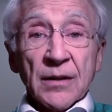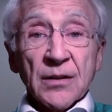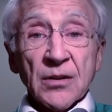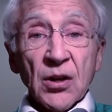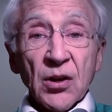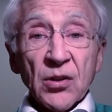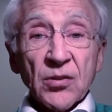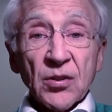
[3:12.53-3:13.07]

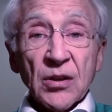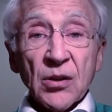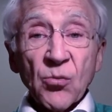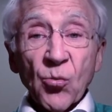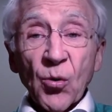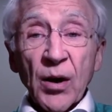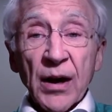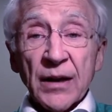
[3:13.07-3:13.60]
Does he
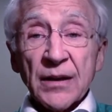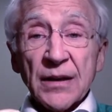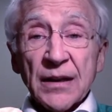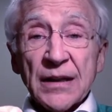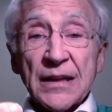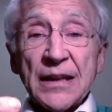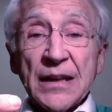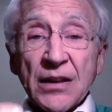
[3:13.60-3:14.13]
want
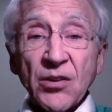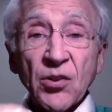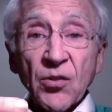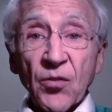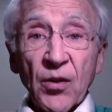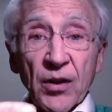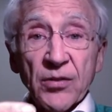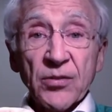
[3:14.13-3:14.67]
each of
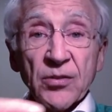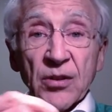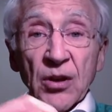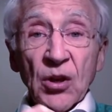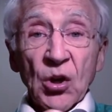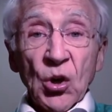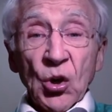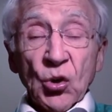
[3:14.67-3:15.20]
us
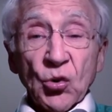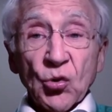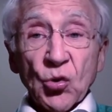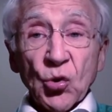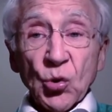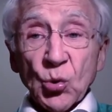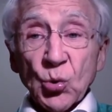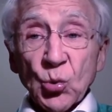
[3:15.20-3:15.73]

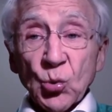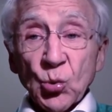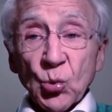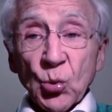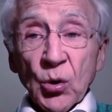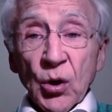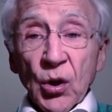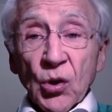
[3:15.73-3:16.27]
to
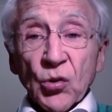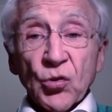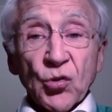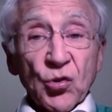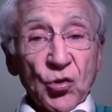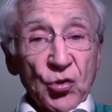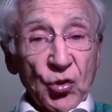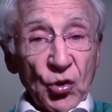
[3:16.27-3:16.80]

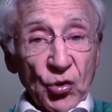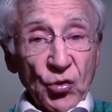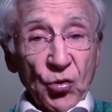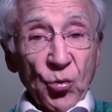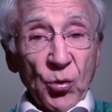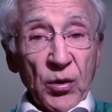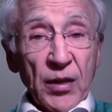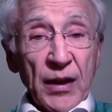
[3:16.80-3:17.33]
search
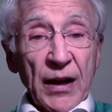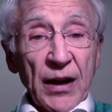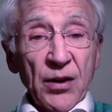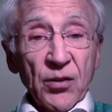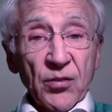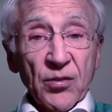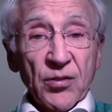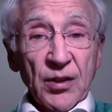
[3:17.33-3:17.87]
within
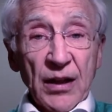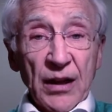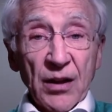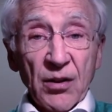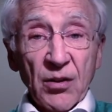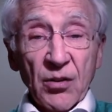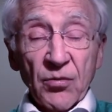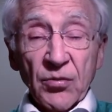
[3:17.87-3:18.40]

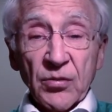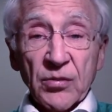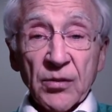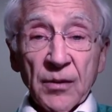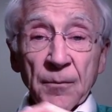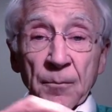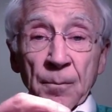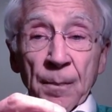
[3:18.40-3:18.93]
ourselves
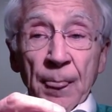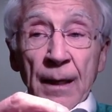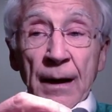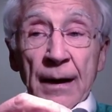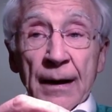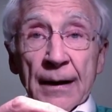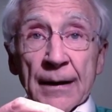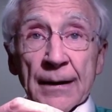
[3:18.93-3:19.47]

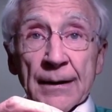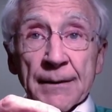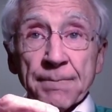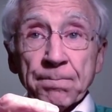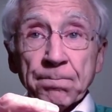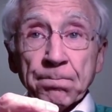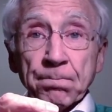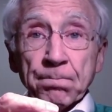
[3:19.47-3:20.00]

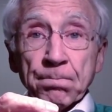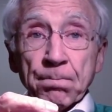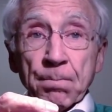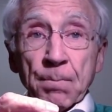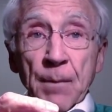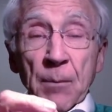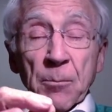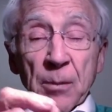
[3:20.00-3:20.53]
um,
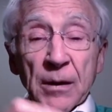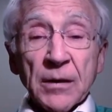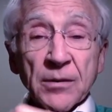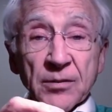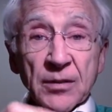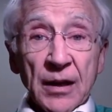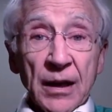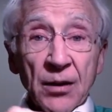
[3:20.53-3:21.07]

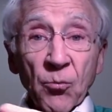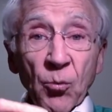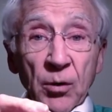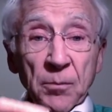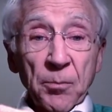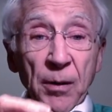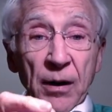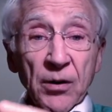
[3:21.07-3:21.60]
based on
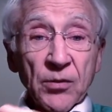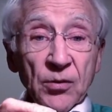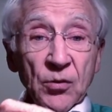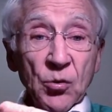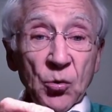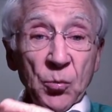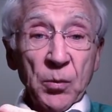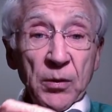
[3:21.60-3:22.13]
what Parson
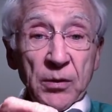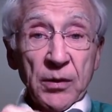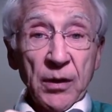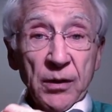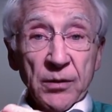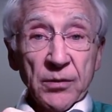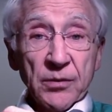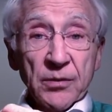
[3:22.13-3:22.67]
Hooper
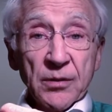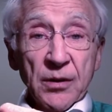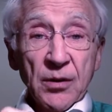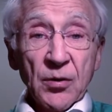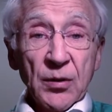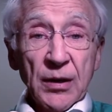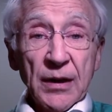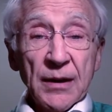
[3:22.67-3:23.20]
does?
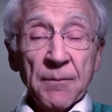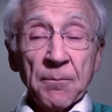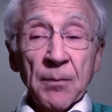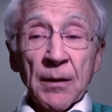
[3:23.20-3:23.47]
Okay